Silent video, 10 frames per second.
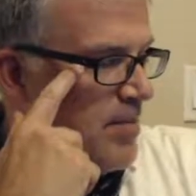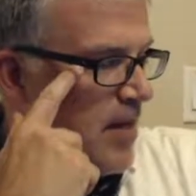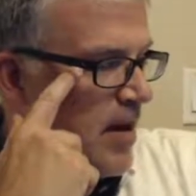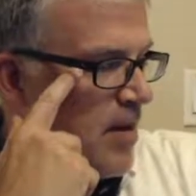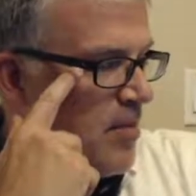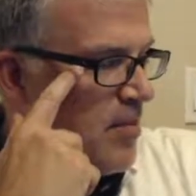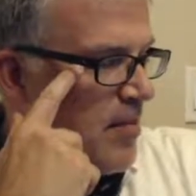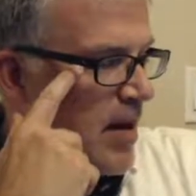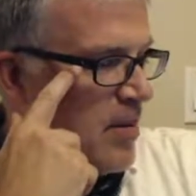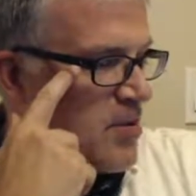
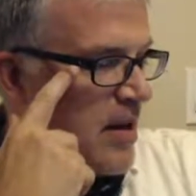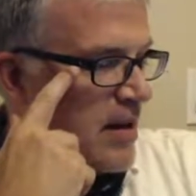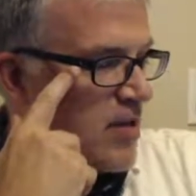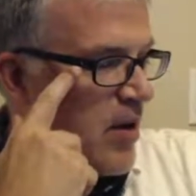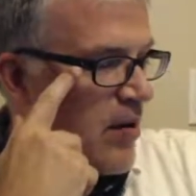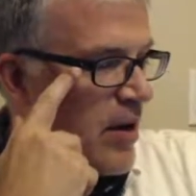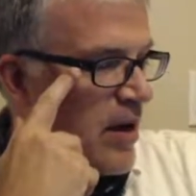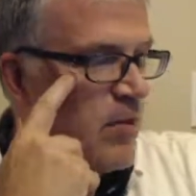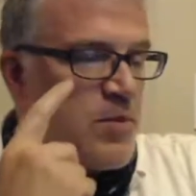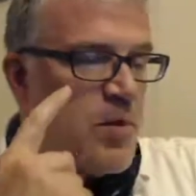I'm trying not to cry right now.
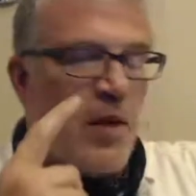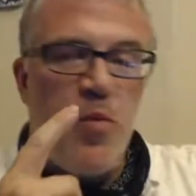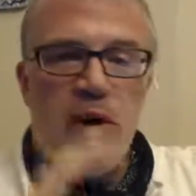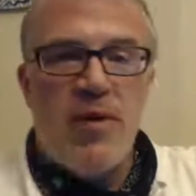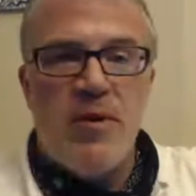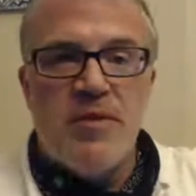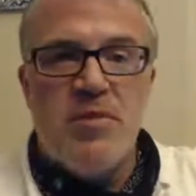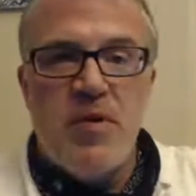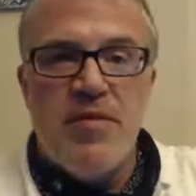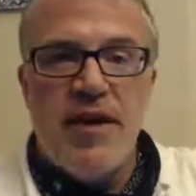It was like one of the most
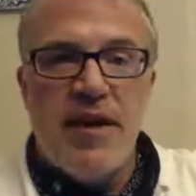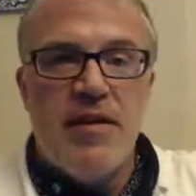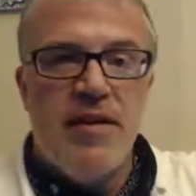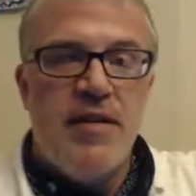moving